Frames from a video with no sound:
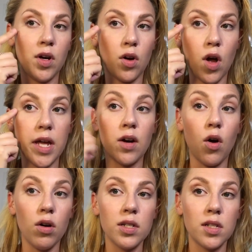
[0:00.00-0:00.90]
but it
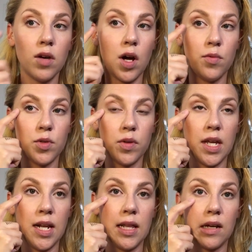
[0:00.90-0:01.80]
also helps with
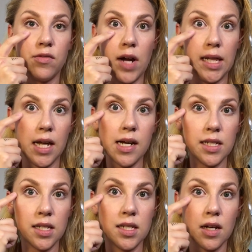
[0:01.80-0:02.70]
any like fine
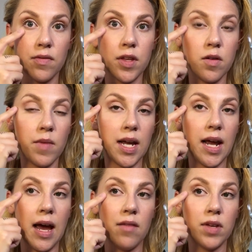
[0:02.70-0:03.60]
lines and stuff that you might
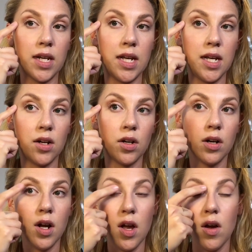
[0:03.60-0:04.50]
have in here,